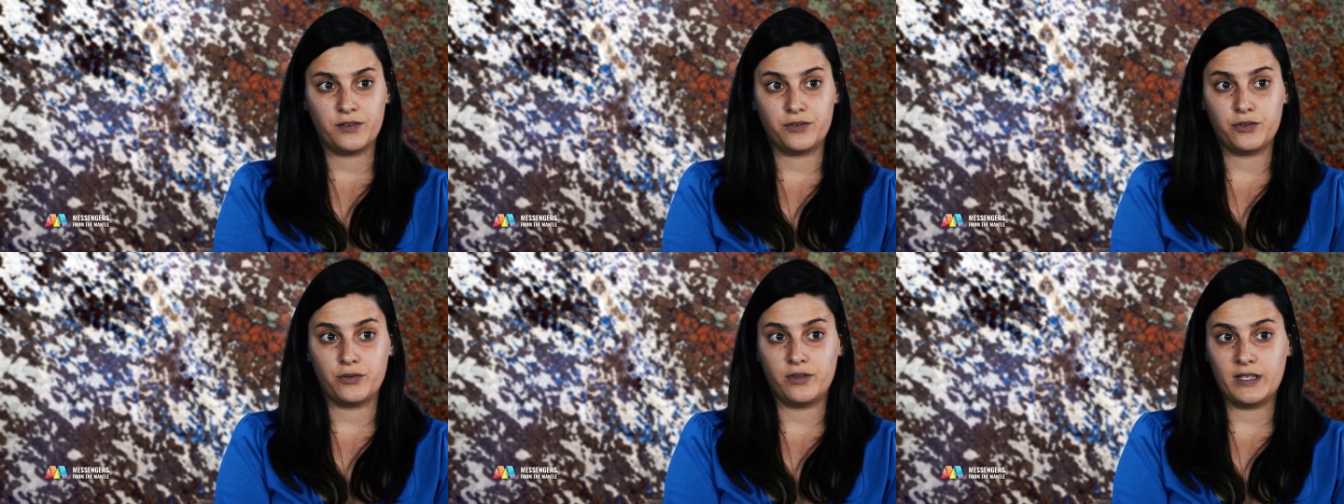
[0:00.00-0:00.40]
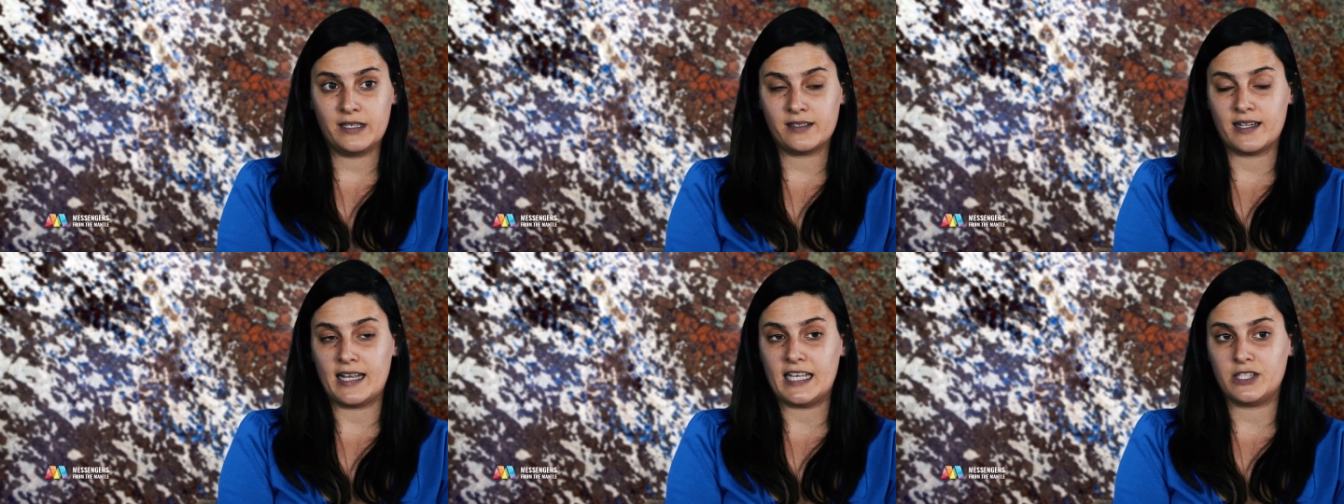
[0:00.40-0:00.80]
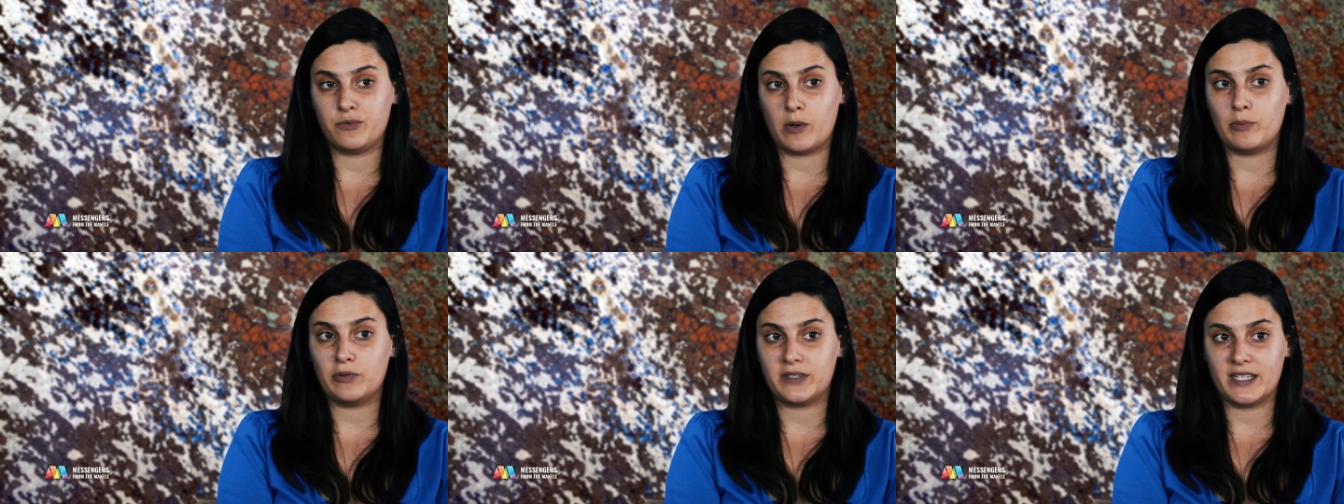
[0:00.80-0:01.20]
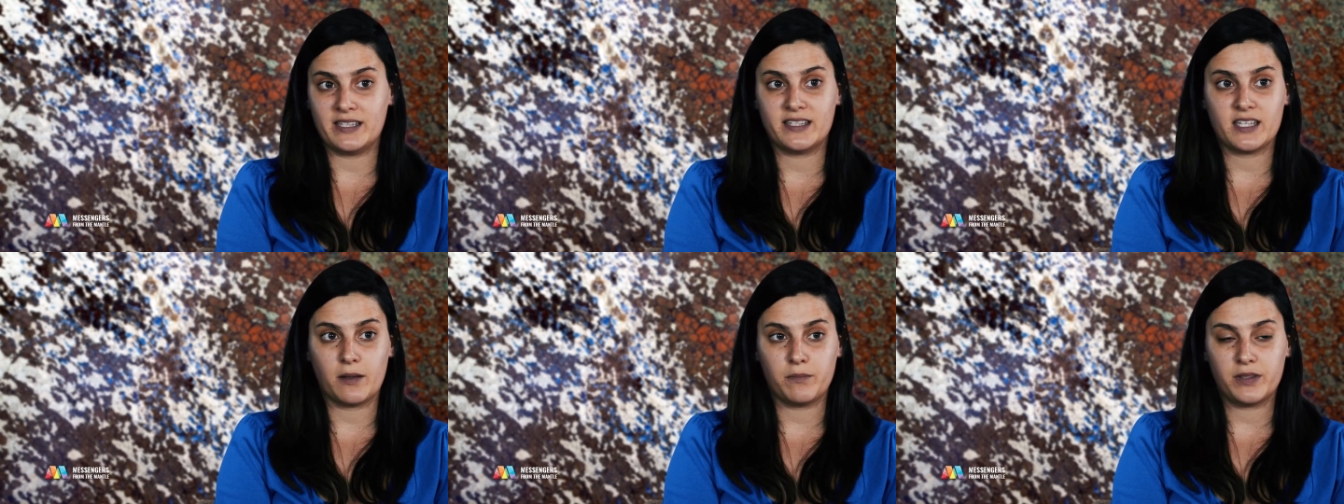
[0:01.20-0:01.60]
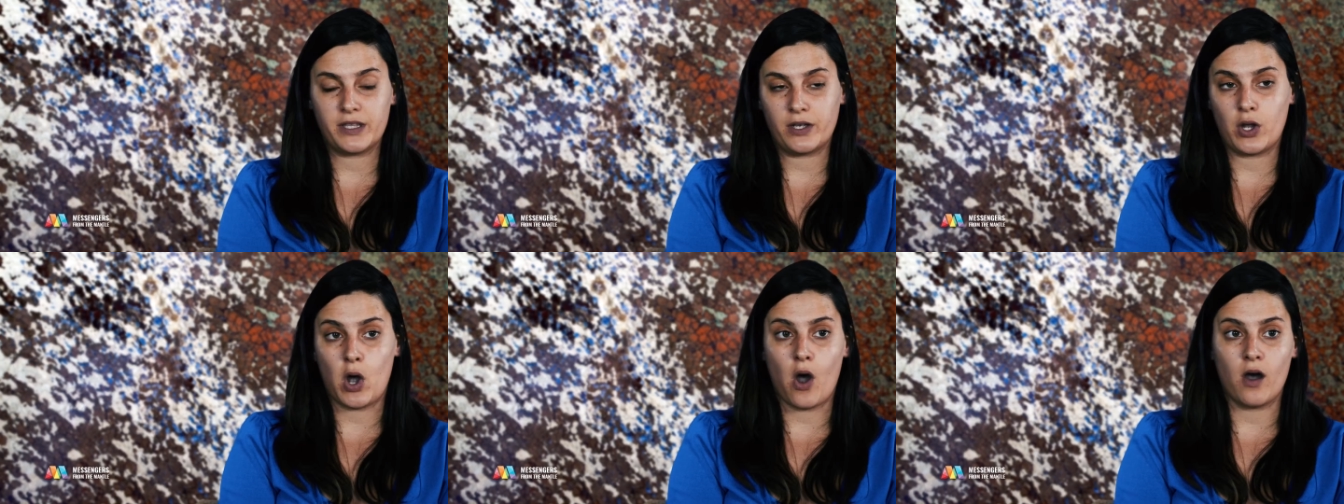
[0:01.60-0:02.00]
Do these layers represent
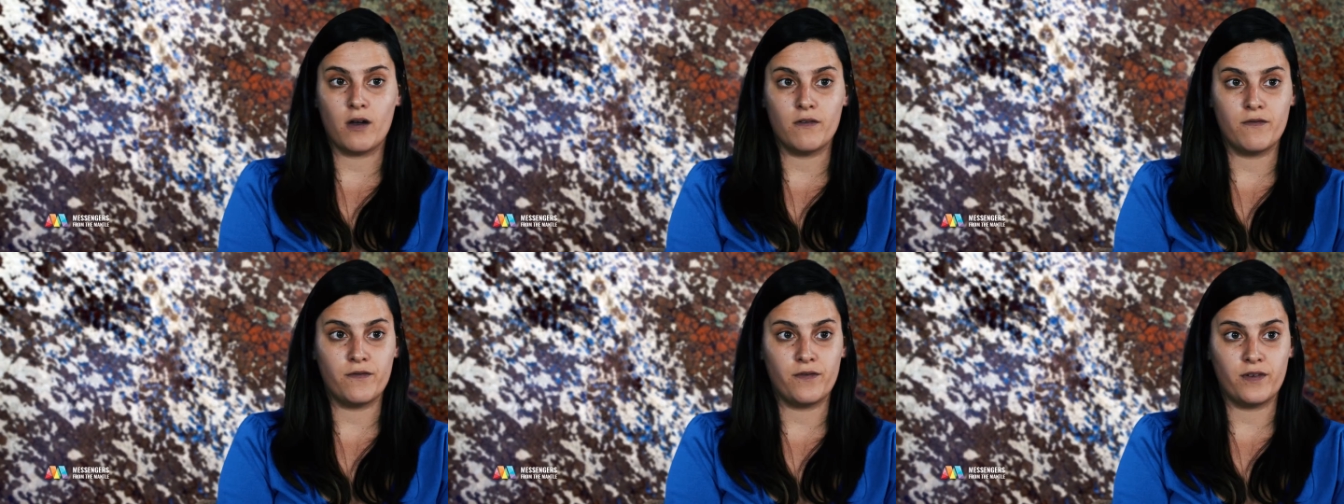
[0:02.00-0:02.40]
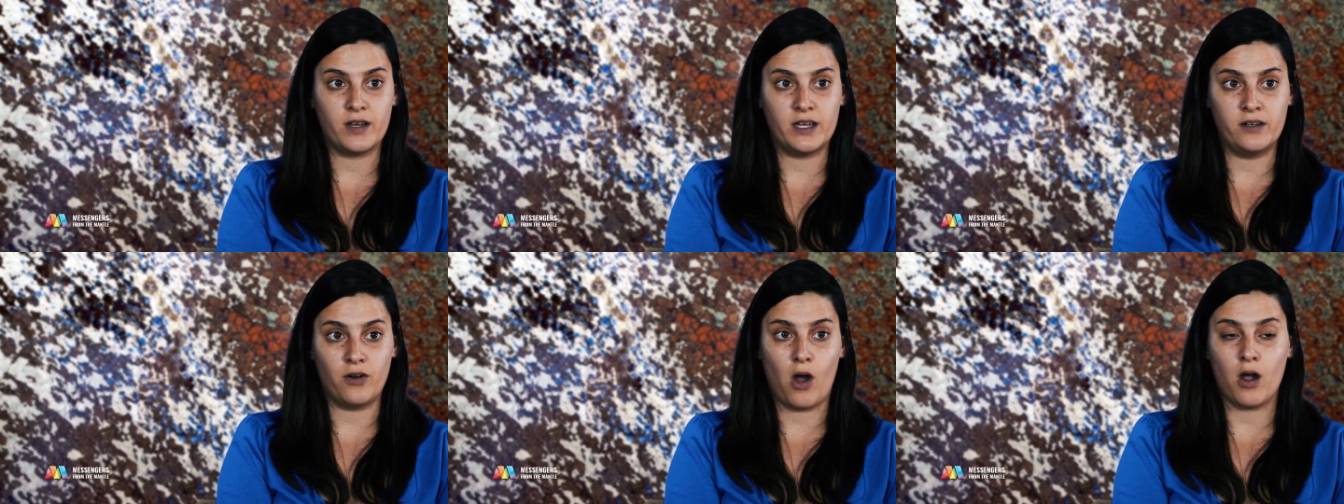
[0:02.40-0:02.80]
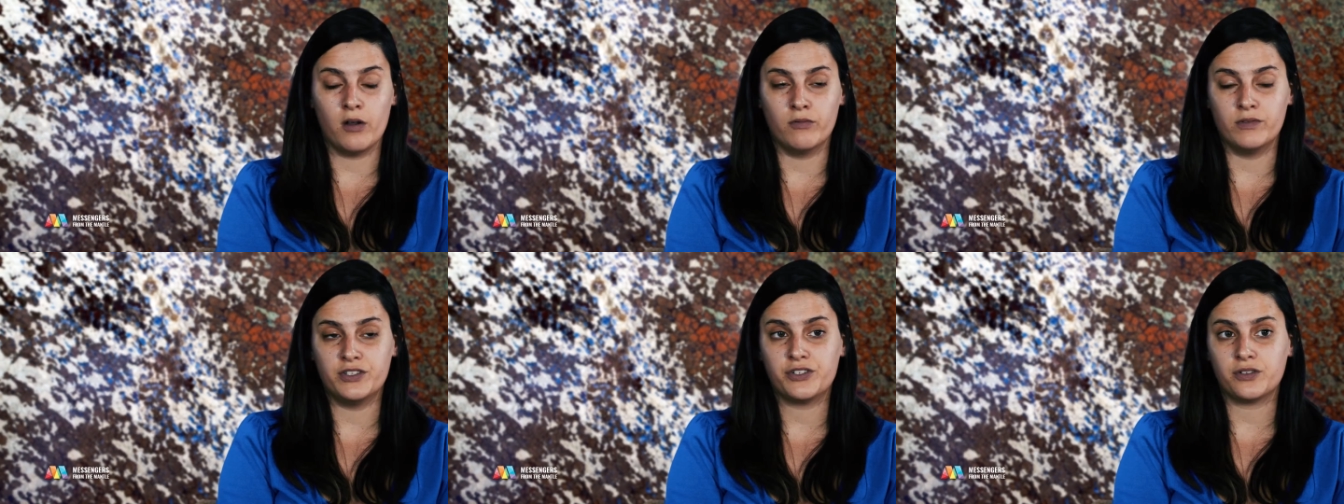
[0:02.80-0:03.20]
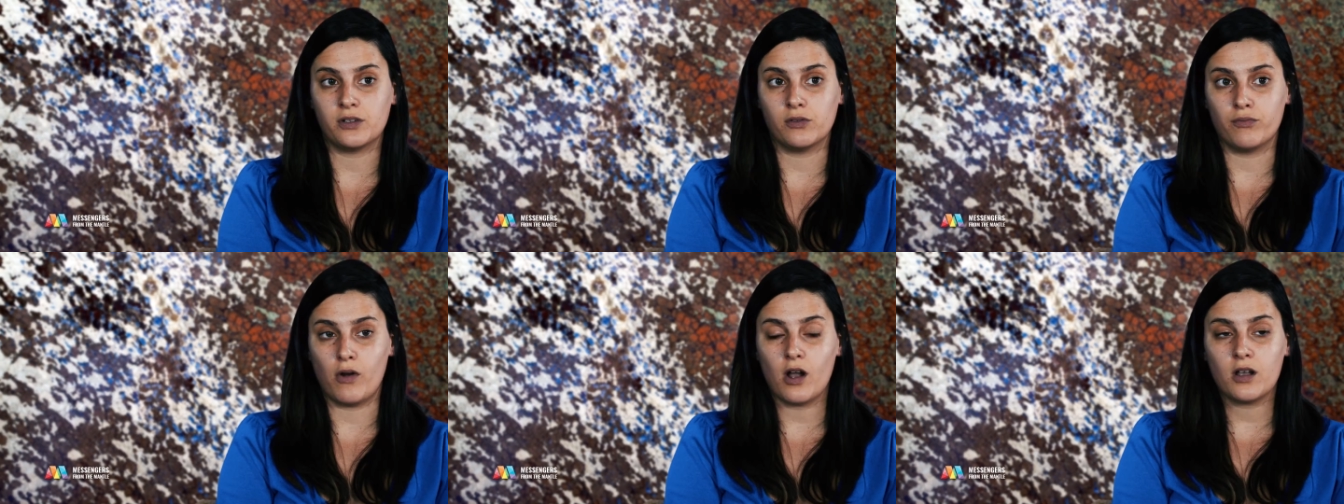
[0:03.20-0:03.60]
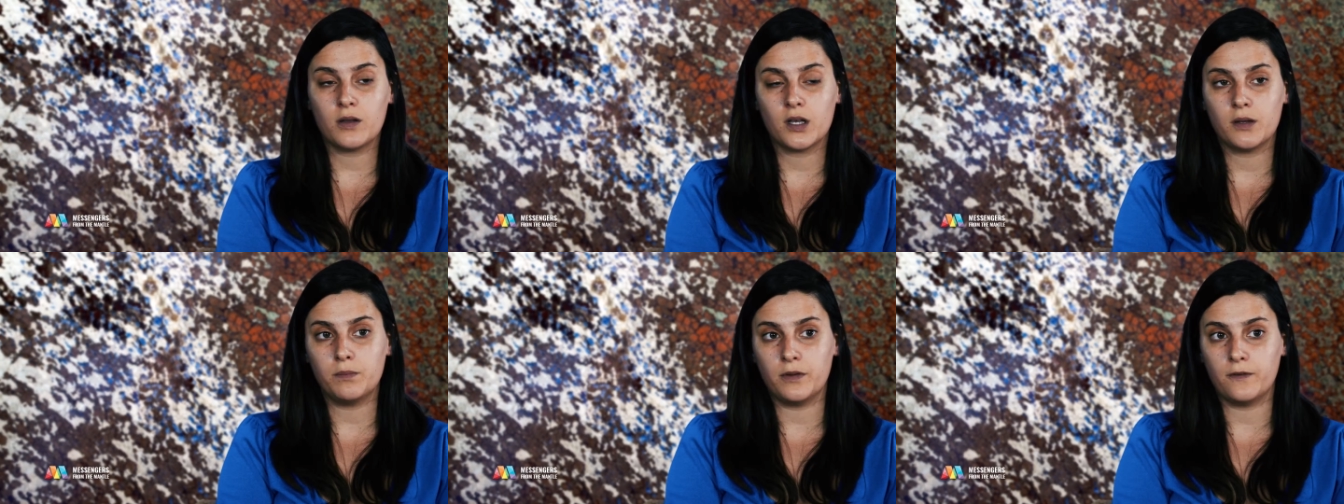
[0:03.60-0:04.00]
something of an original rock
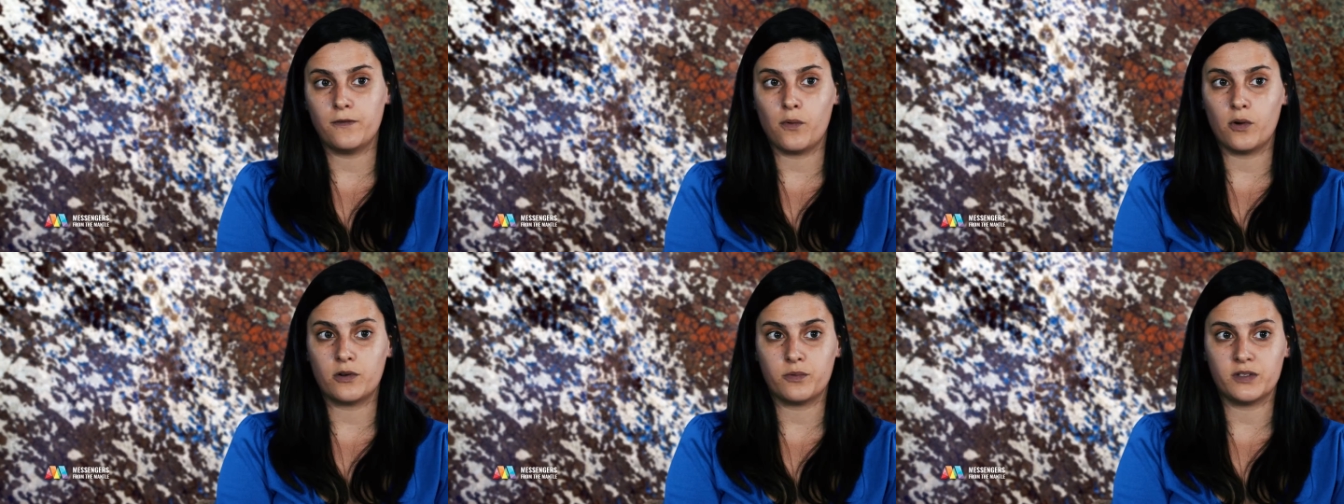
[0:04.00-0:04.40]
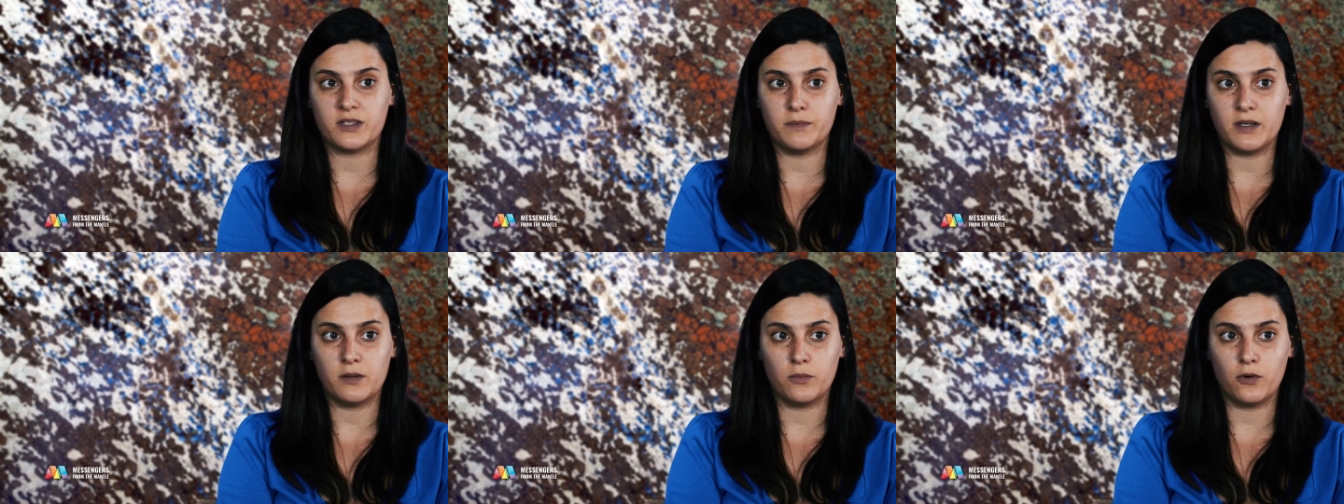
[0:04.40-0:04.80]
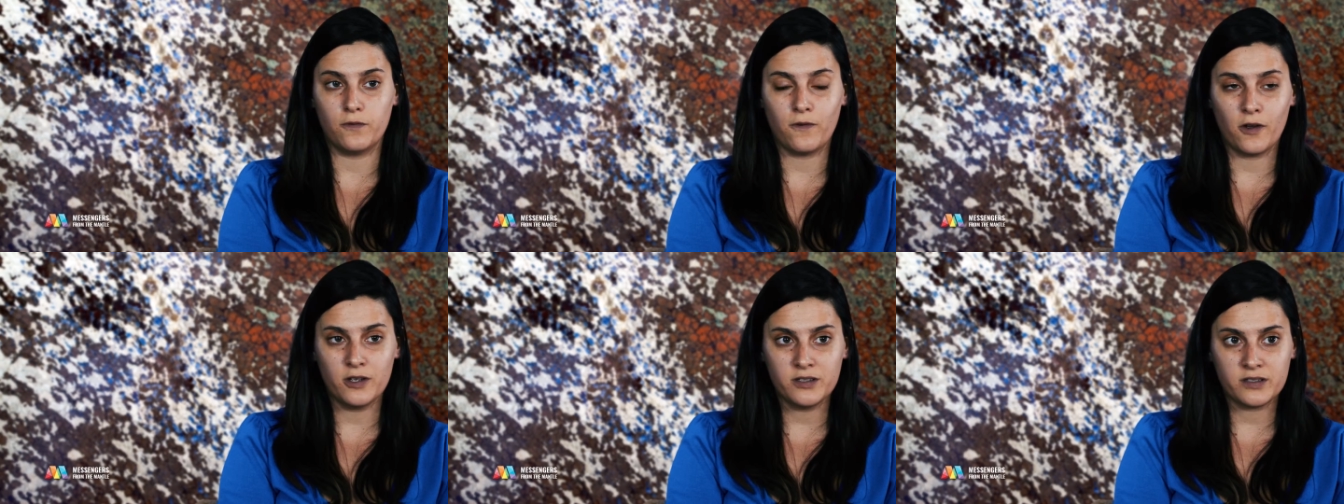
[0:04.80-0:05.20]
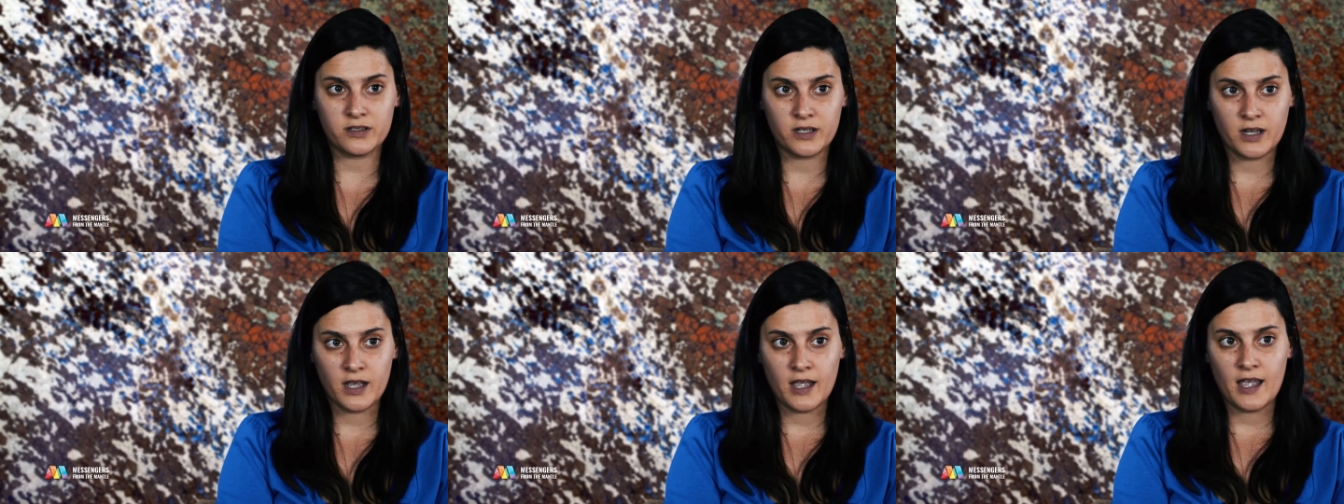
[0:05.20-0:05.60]
before it was metamorphosed?